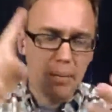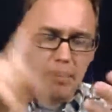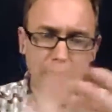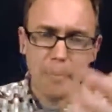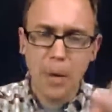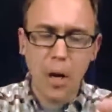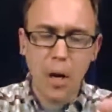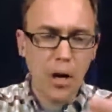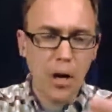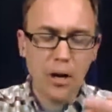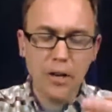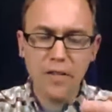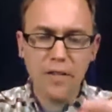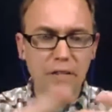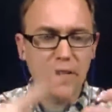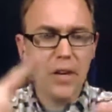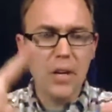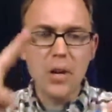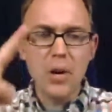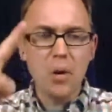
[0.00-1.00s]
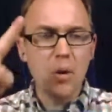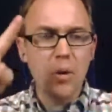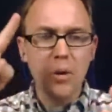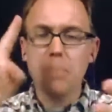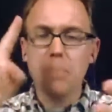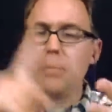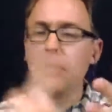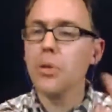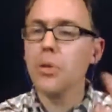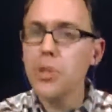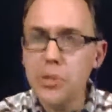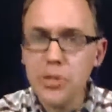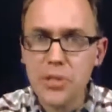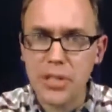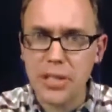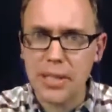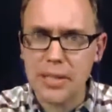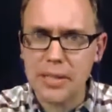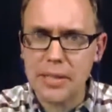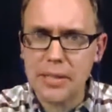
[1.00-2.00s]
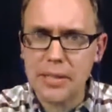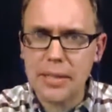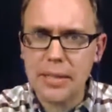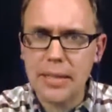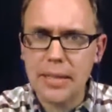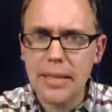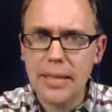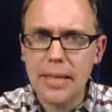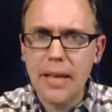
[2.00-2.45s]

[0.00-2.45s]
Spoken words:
barf, or bruises,